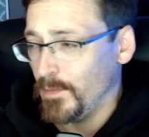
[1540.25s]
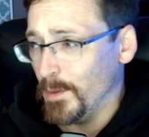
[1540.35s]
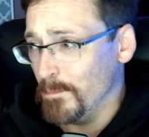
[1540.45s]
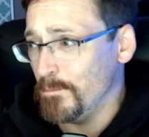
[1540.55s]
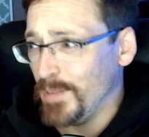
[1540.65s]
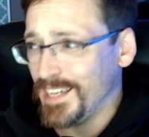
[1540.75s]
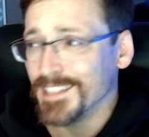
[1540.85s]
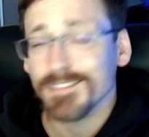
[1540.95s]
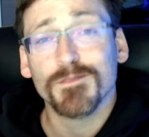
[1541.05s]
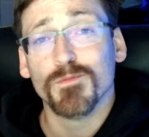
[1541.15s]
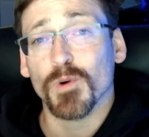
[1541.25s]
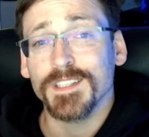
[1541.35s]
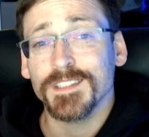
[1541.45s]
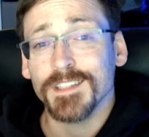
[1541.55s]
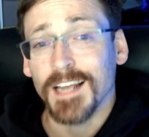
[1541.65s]
The biggest
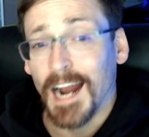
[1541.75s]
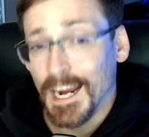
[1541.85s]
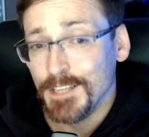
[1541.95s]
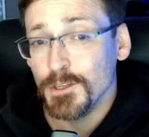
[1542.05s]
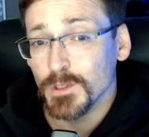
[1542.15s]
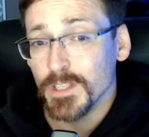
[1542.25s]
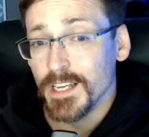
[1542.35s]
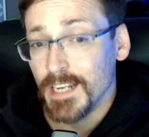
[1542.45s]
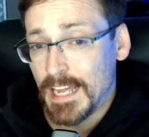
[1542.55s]
reason that I use it